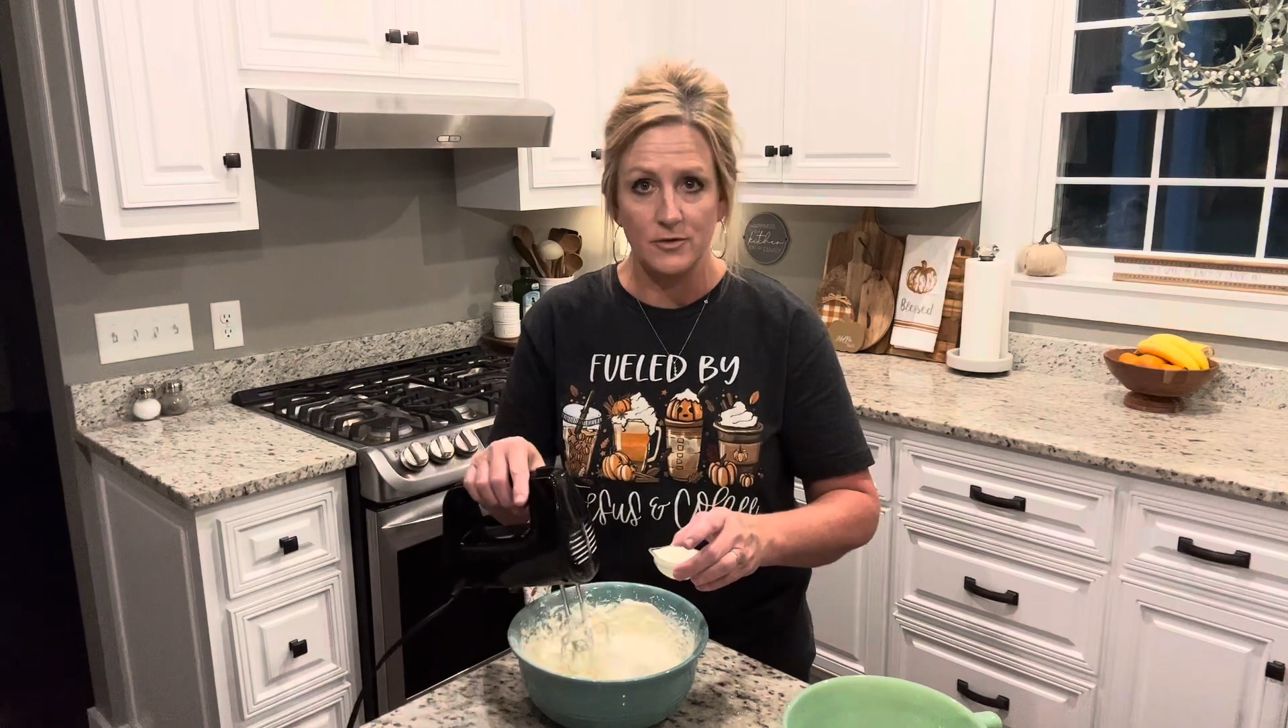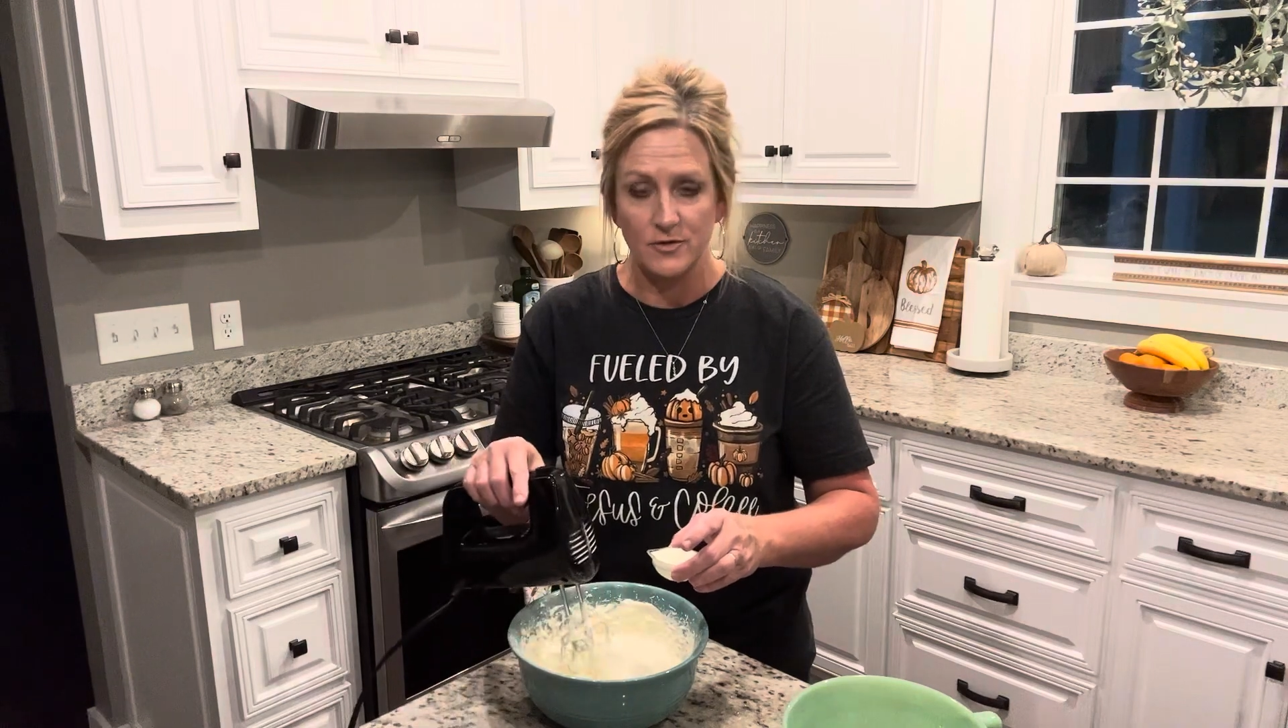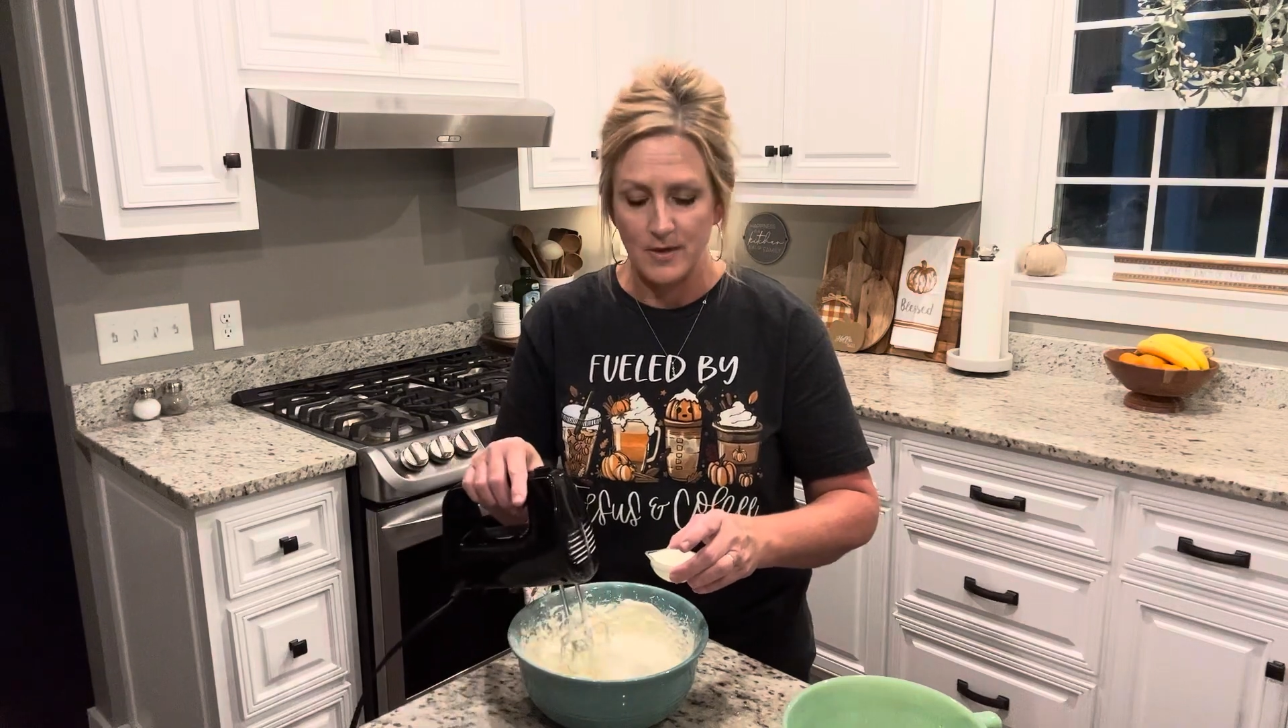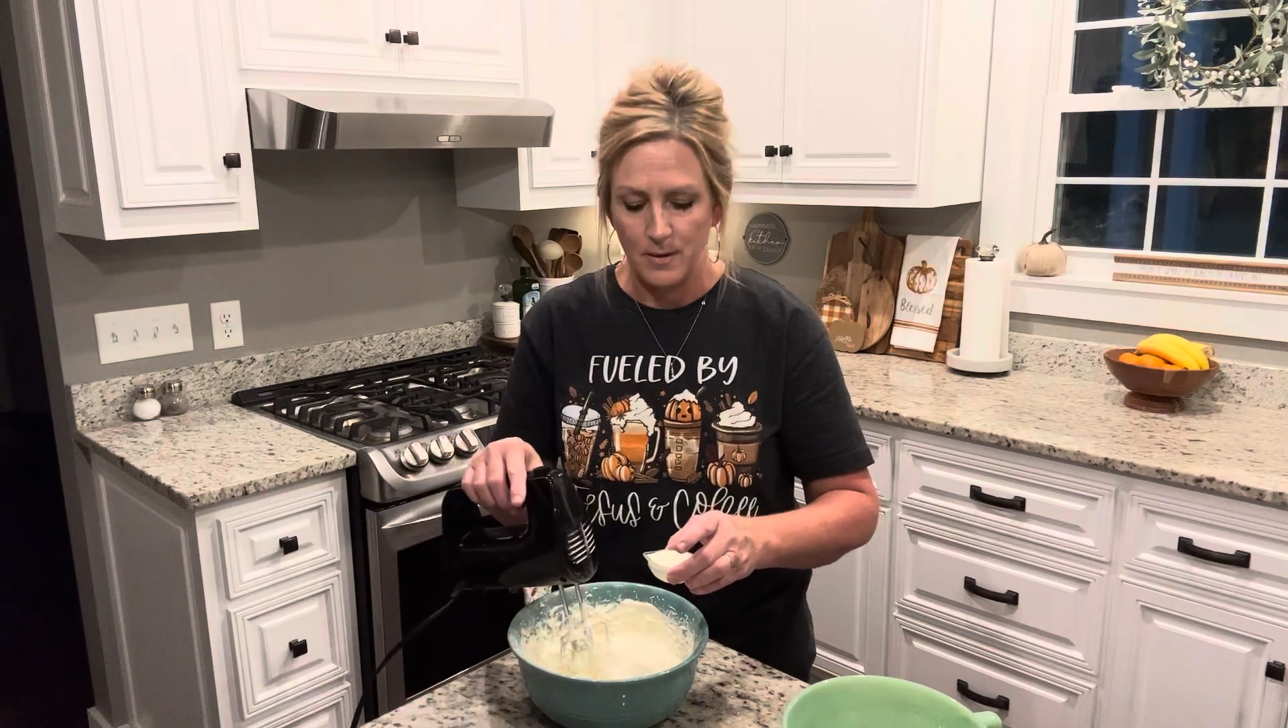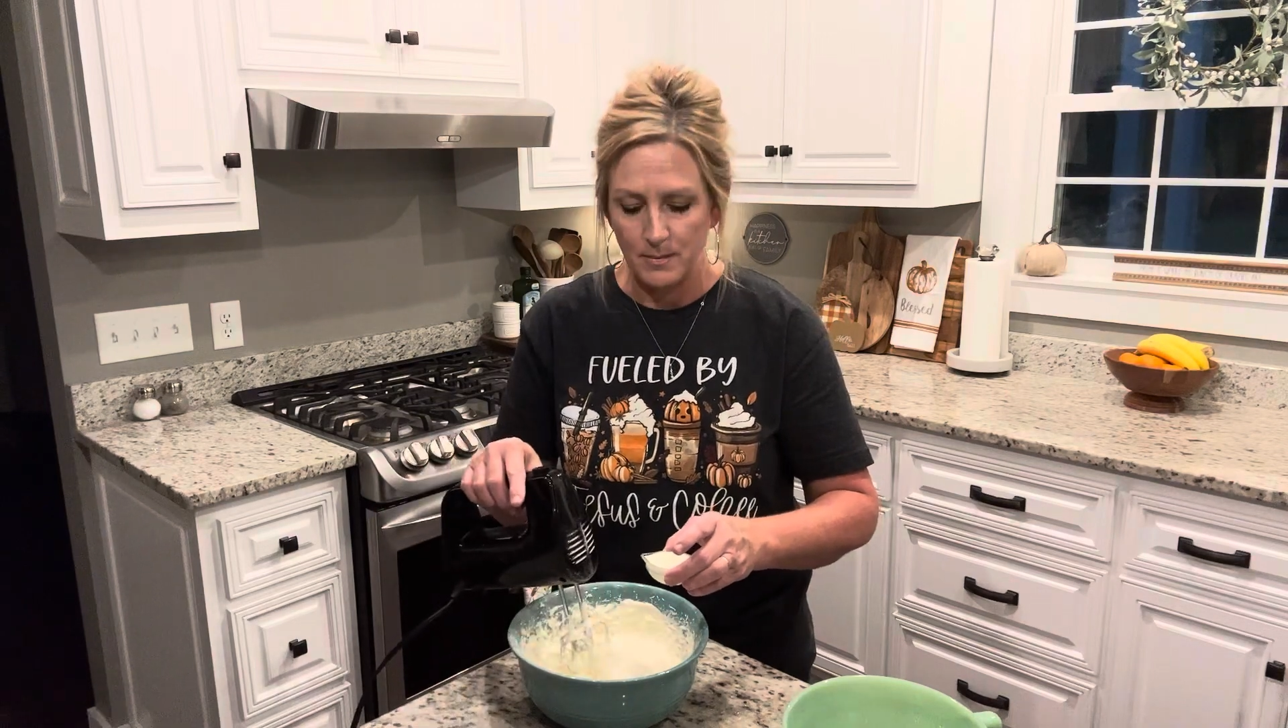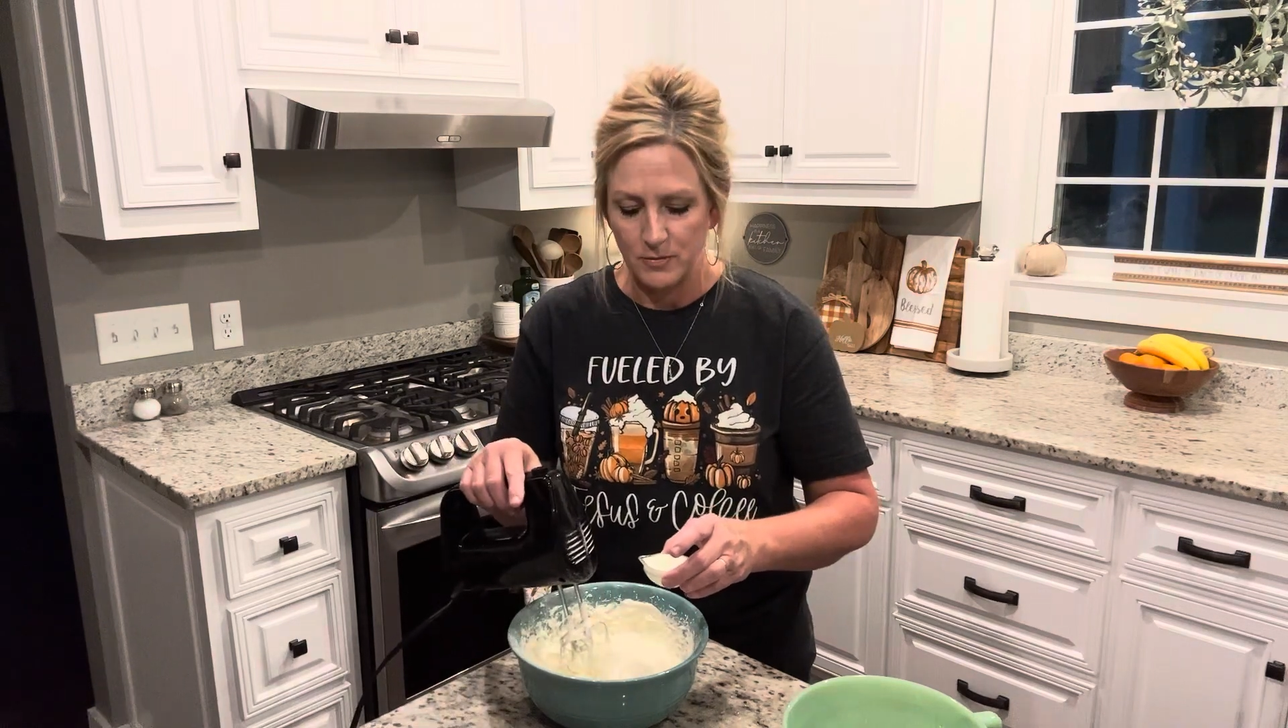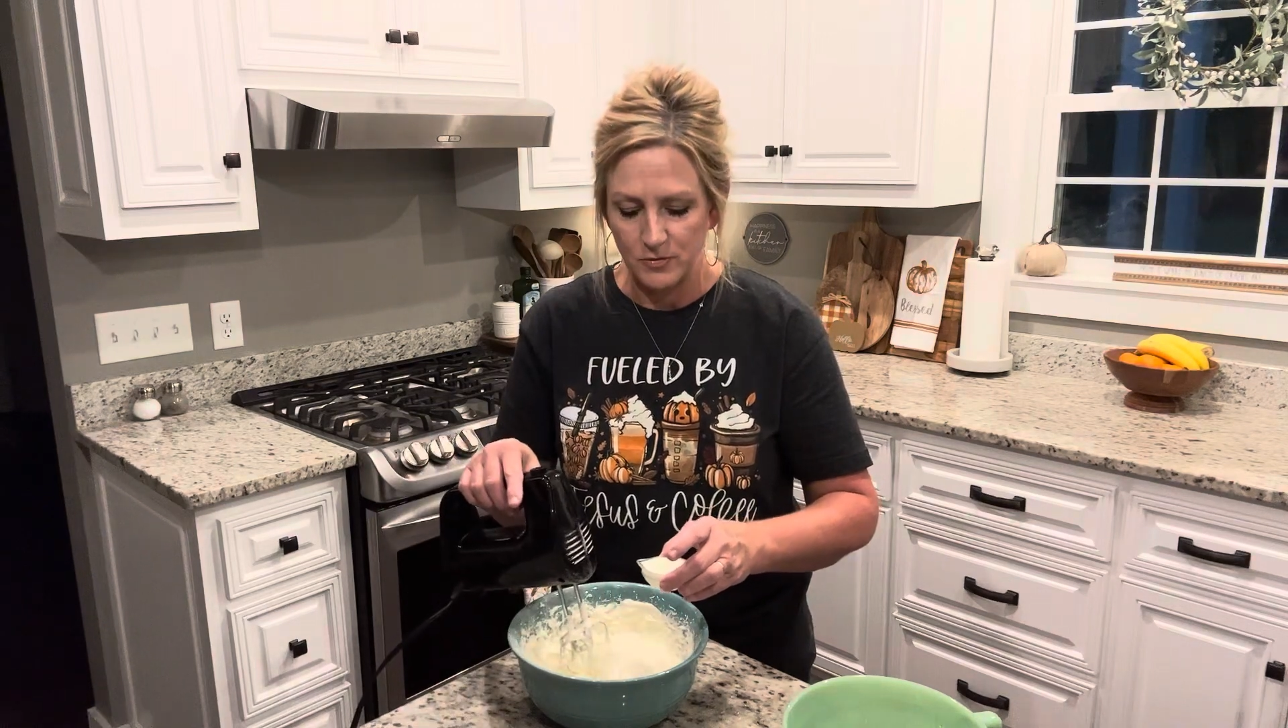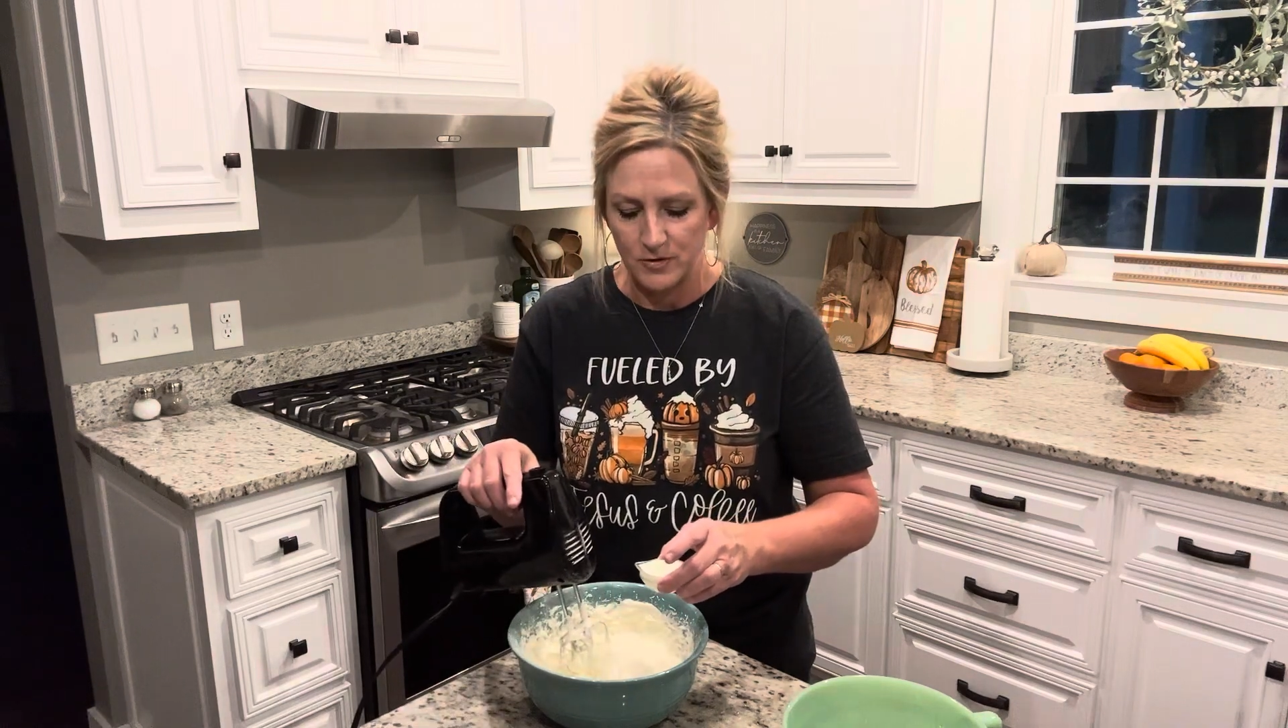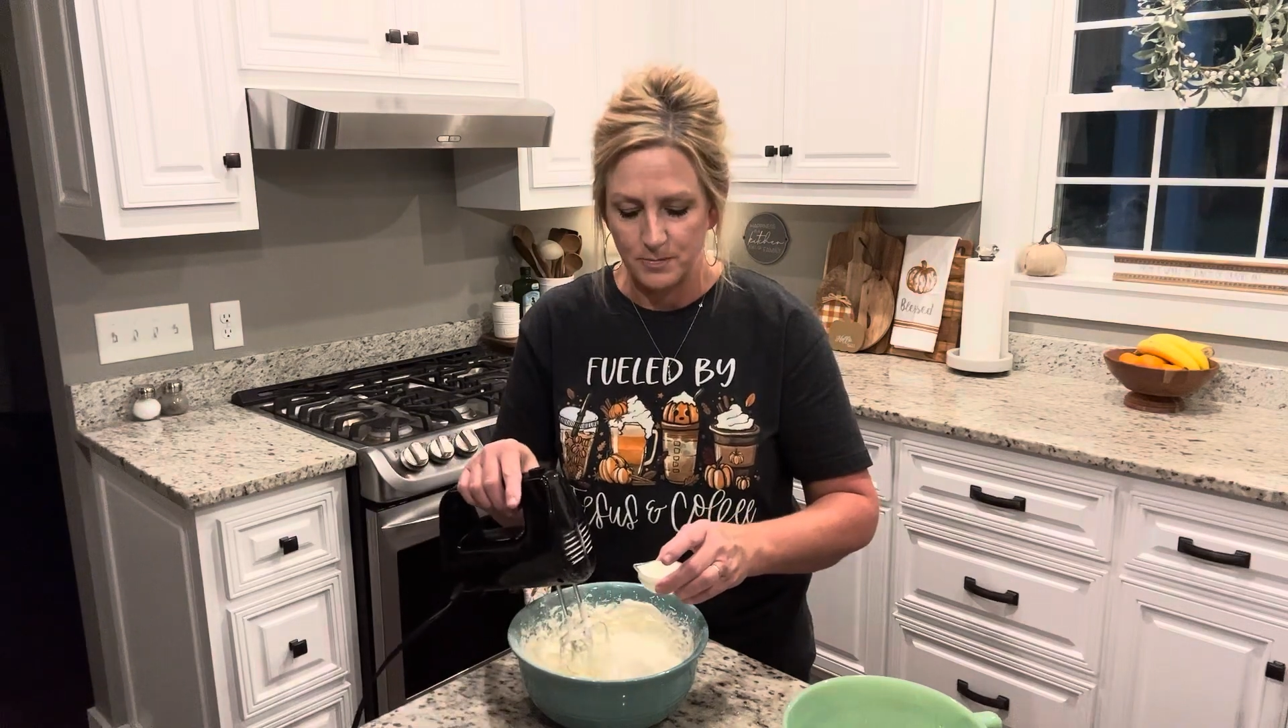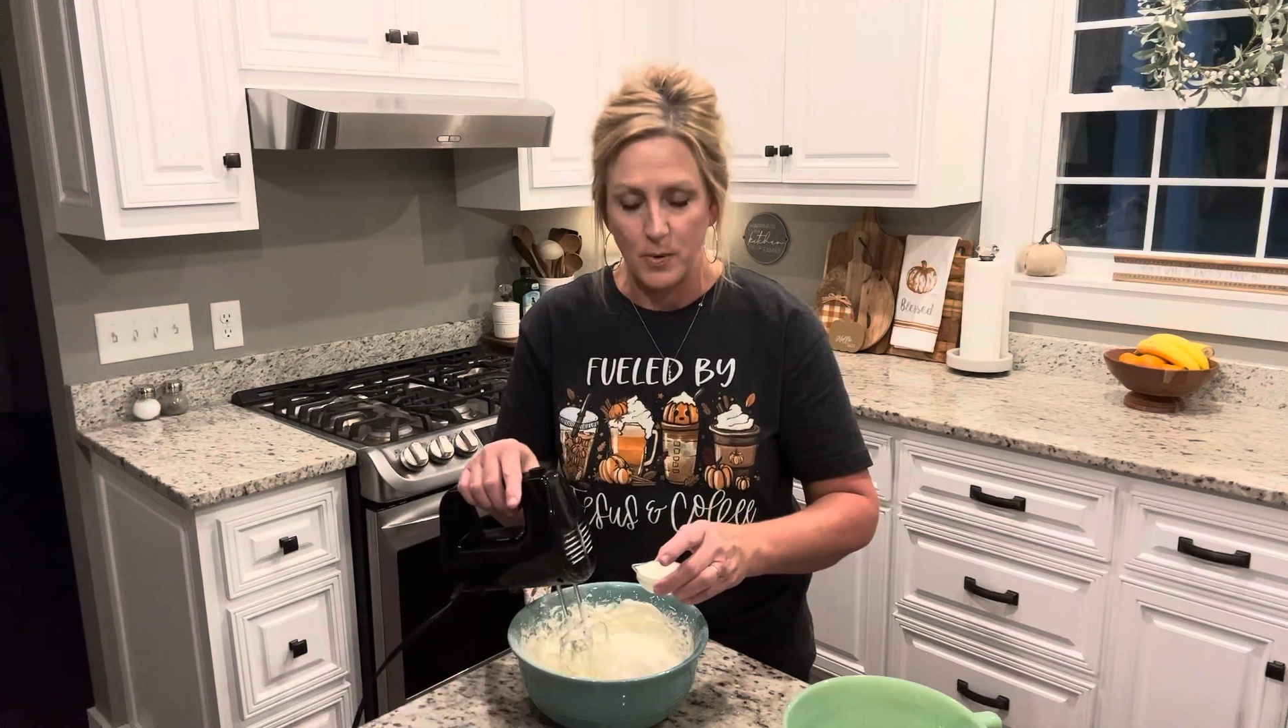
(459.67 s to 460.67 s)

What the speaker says: so I'm going to just